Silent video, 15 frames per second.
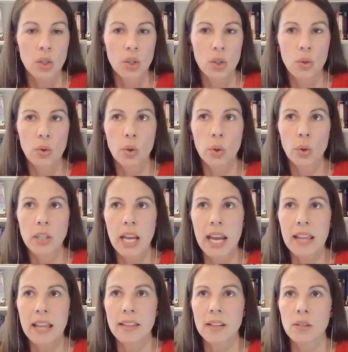to
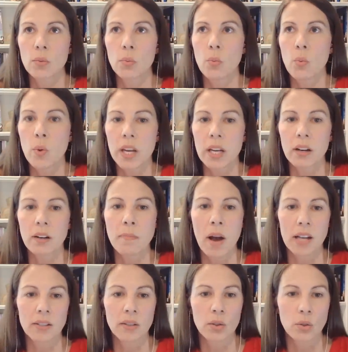create this weird
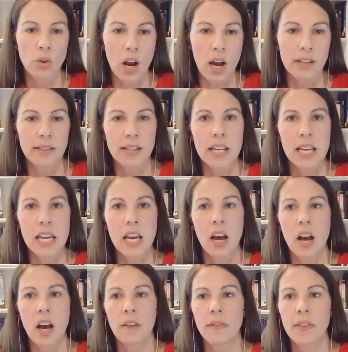monstrosity
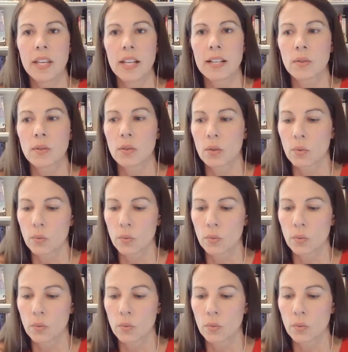of this